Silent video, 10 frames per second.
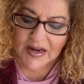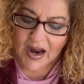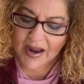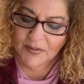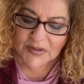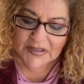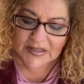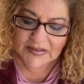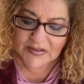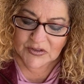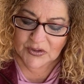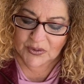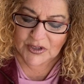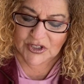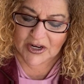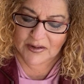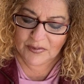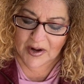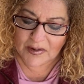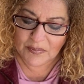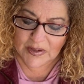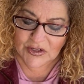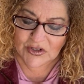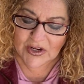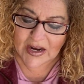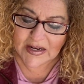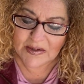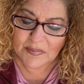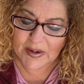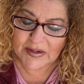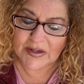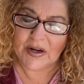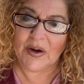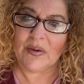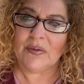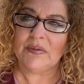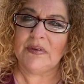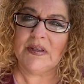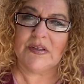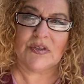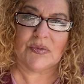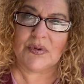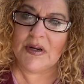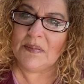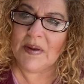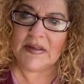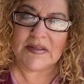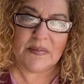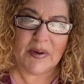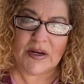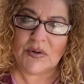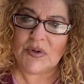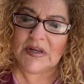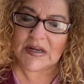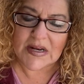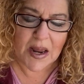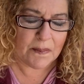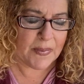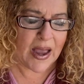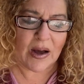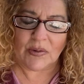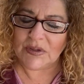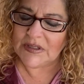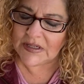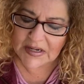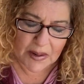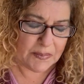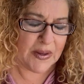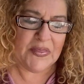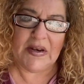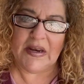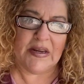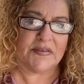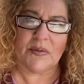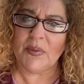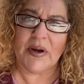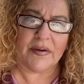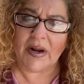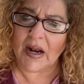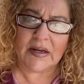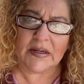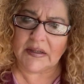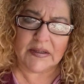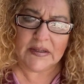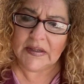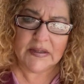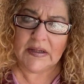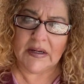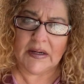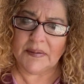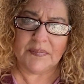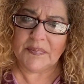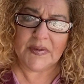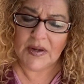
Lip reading: I always think of the story Shadrach, Meshach, and Abednego. These three amazing men who did not bow, did not bend the knee, said, we are not going to